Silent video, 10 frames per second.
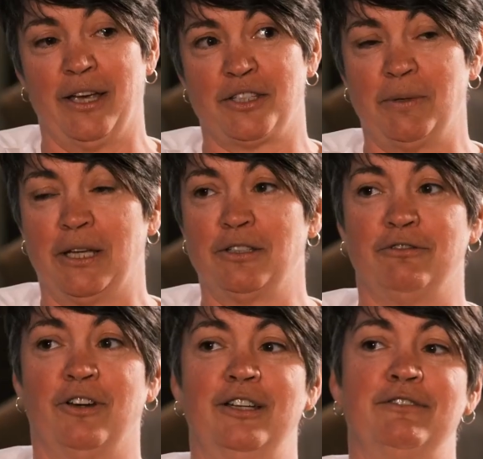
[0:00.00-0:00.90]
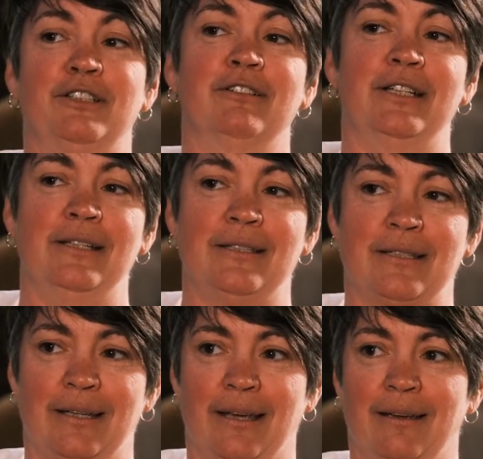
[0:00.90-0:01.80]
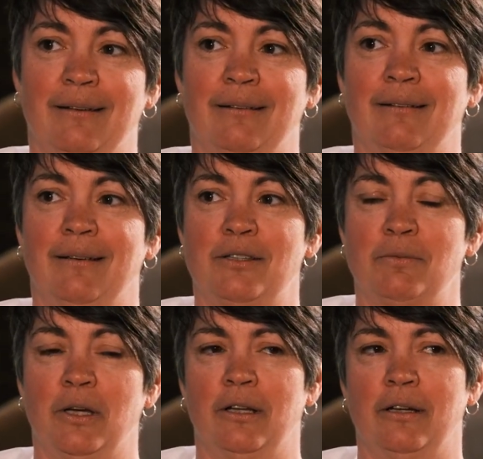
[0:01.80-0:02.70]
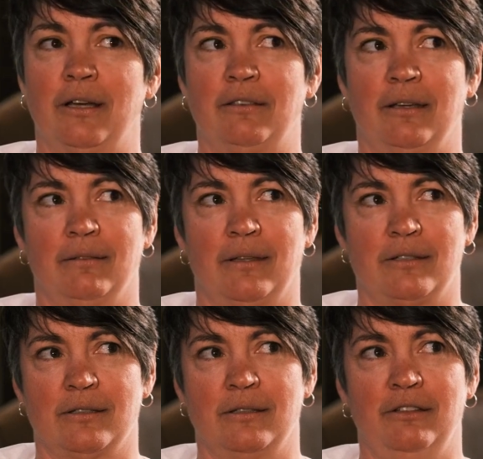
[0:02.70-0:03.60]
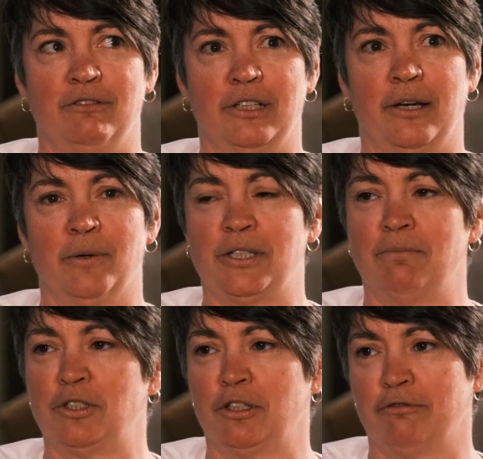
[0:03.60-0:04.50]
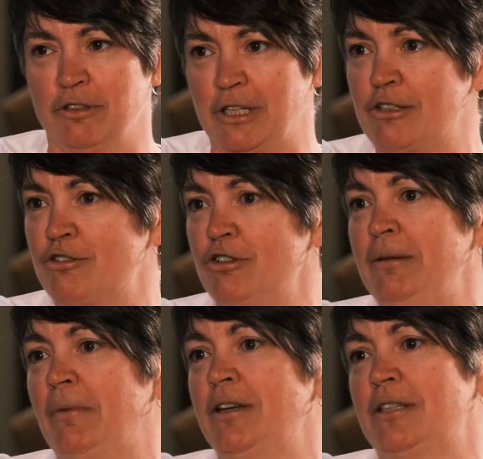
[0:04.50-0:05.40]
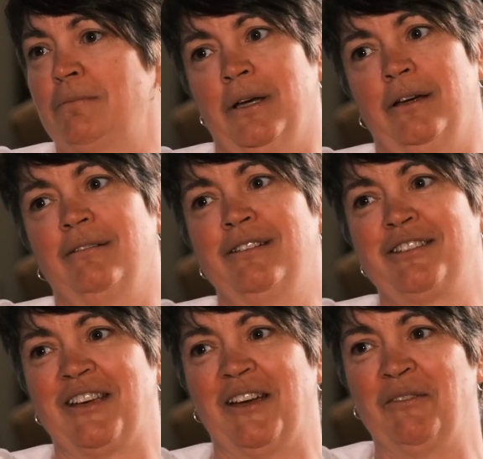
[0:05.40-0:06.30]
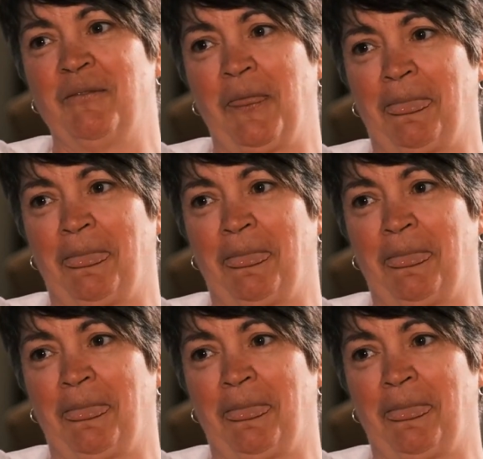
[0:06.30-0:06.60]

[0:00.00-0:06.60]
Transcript: it has to be under 5 degrees to get an ice mile, and I think there's an even lower temperature for an extreme ice mile. So